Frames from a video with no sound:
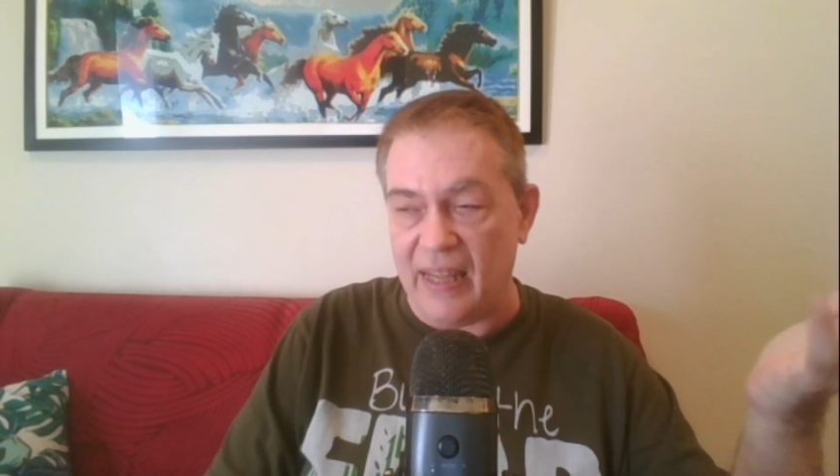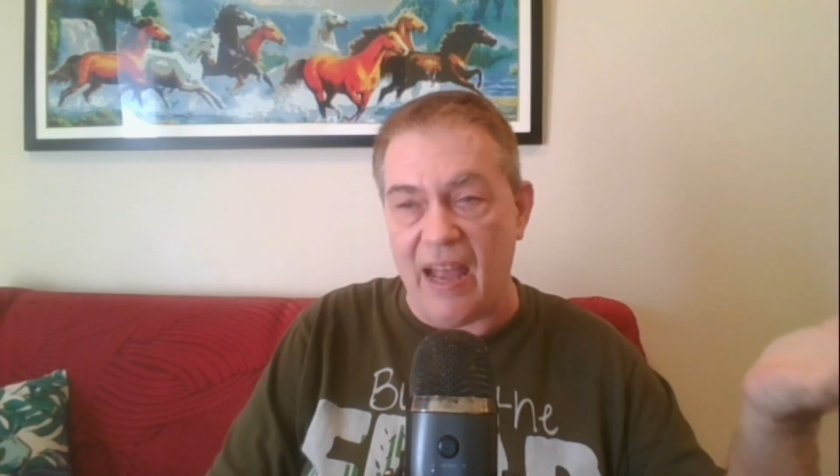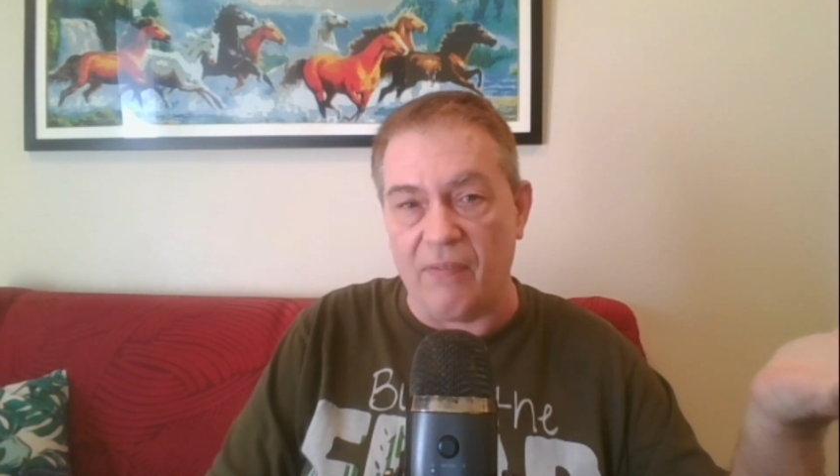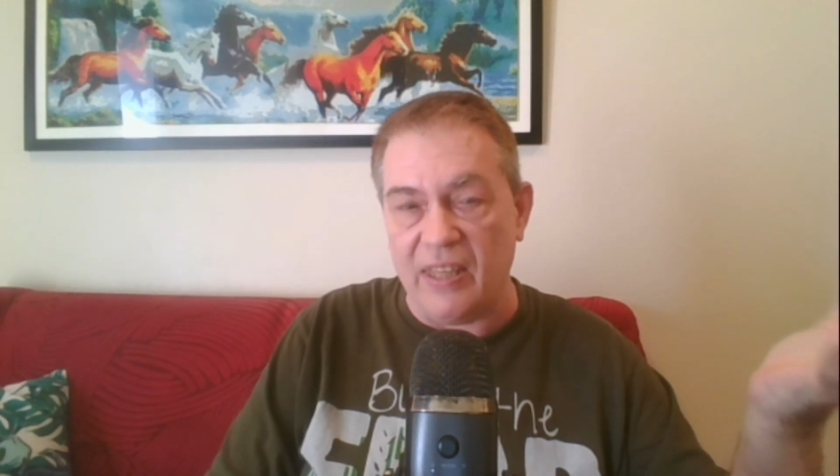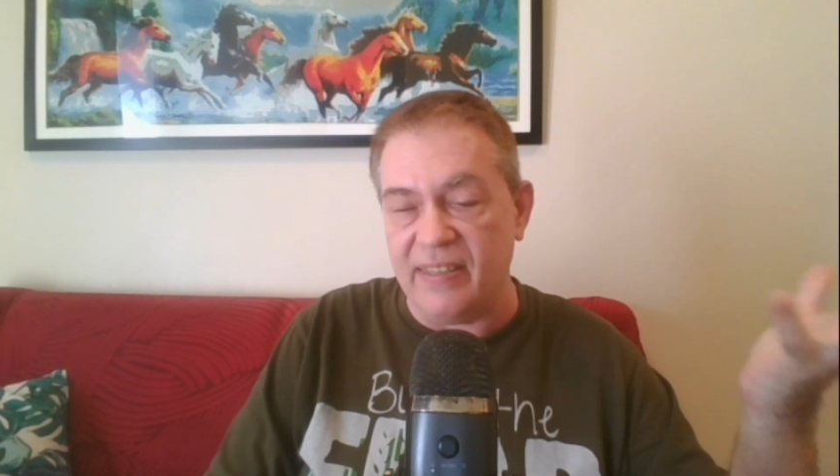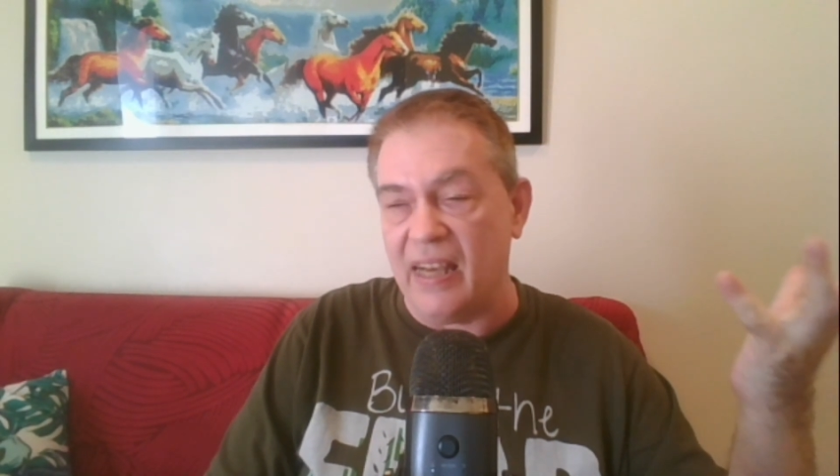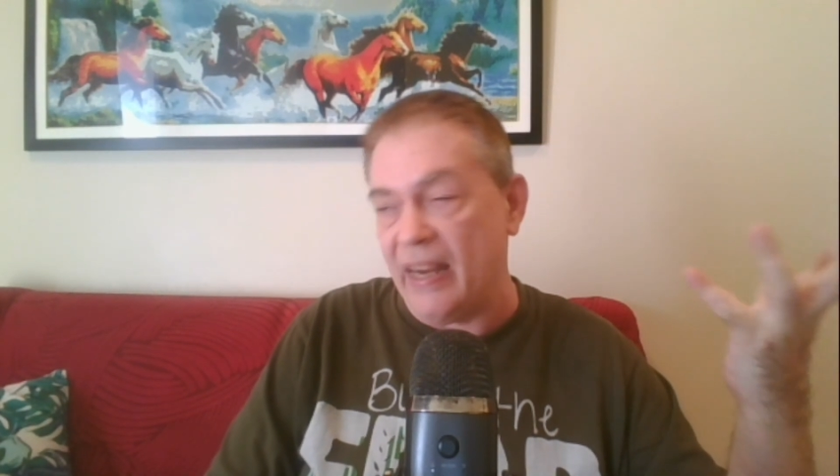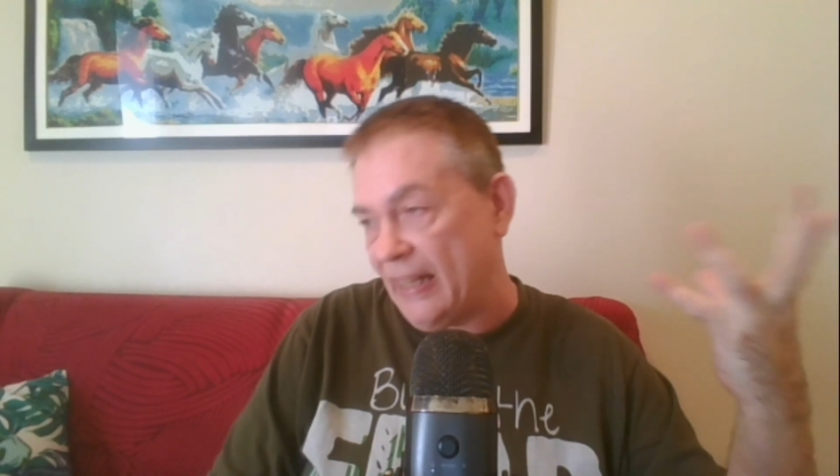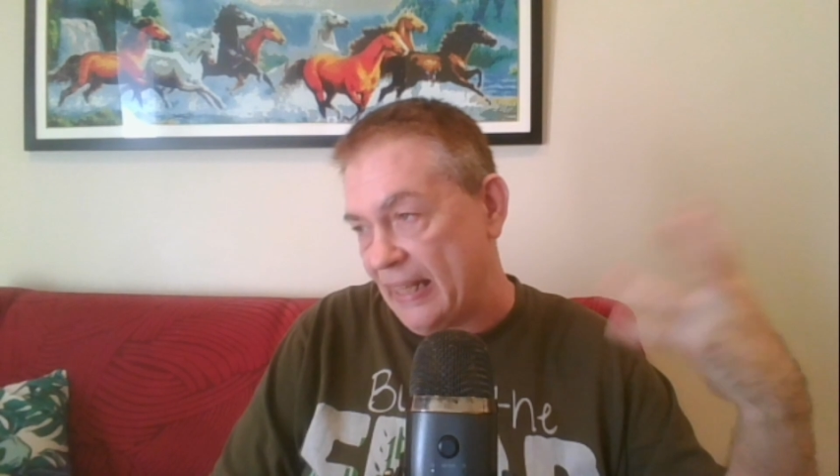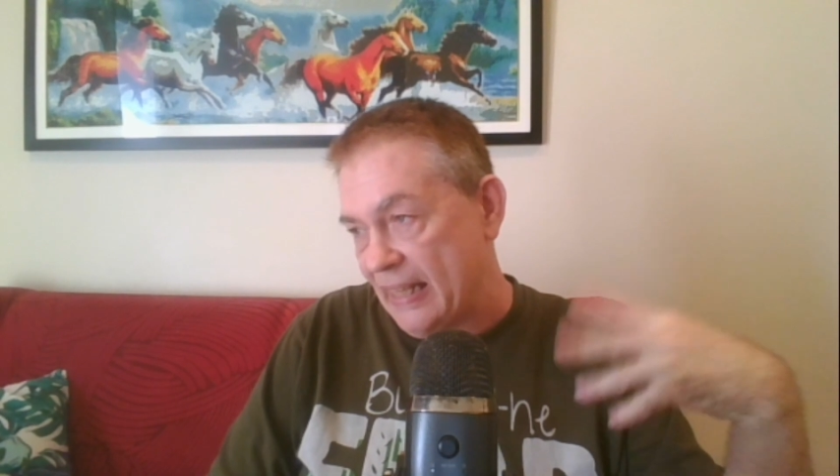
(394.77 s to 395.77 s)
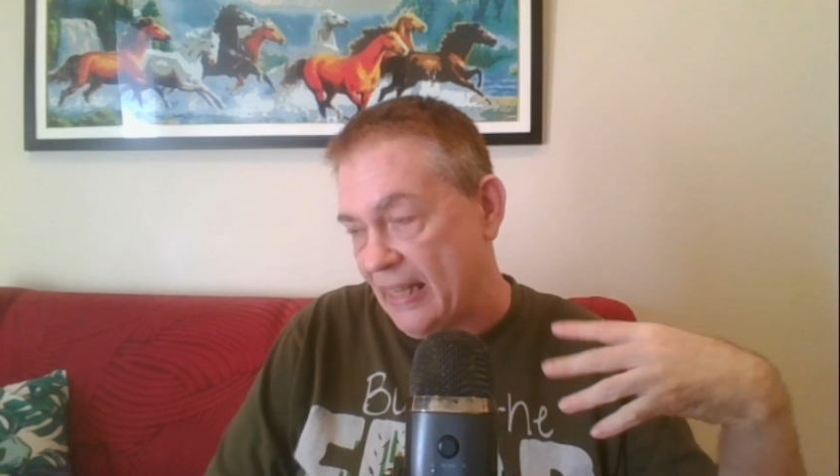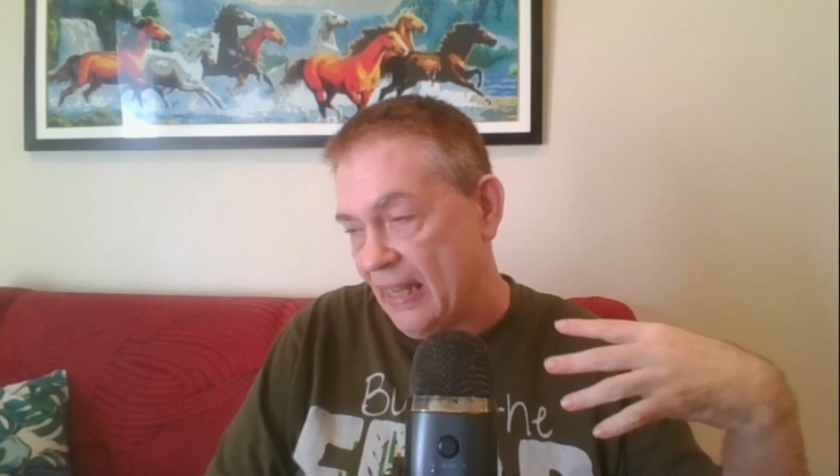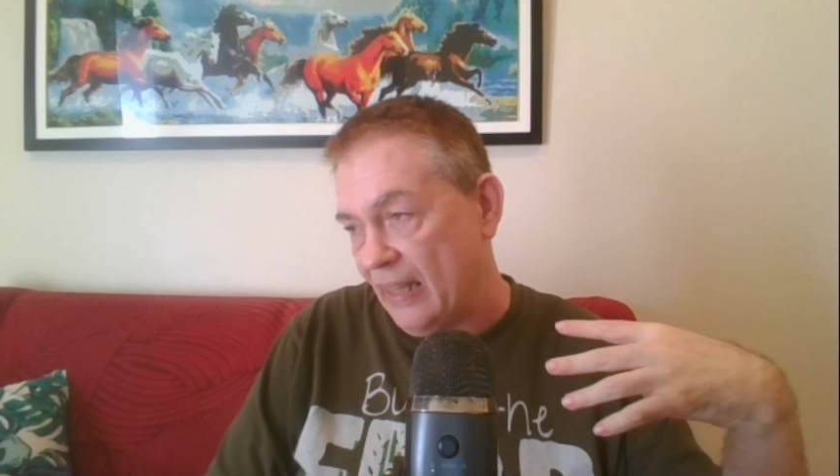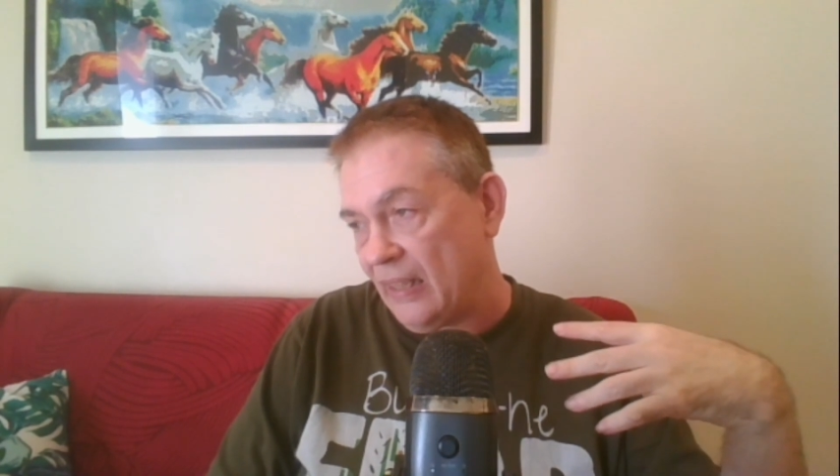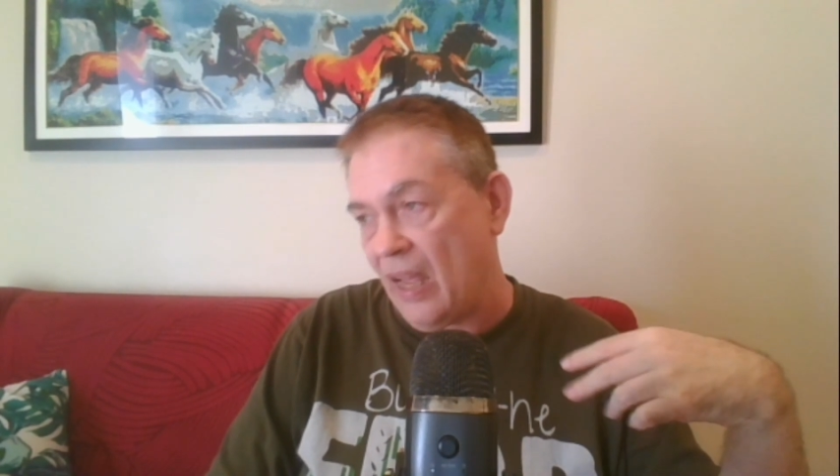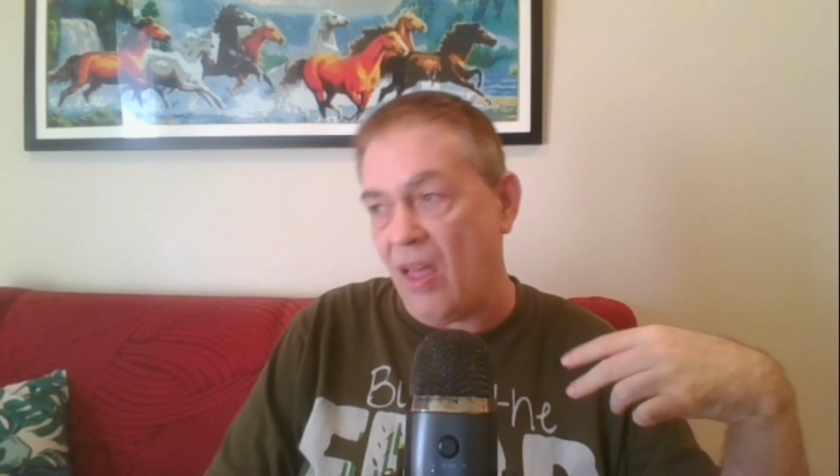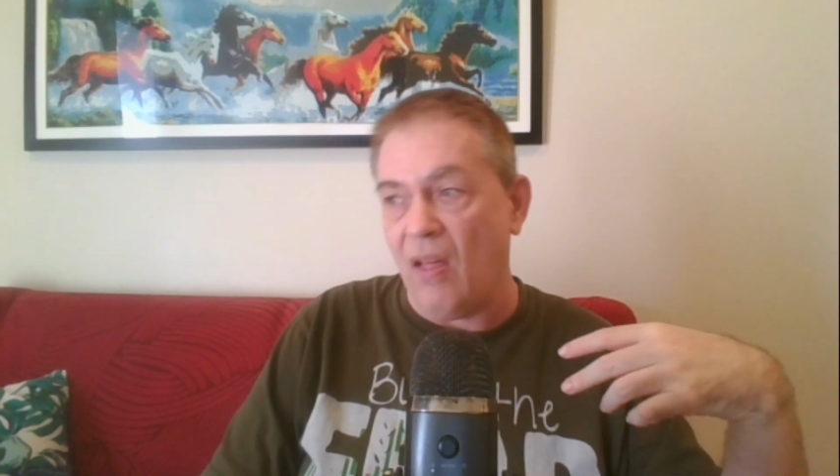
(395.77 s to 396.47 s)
they have to sign in.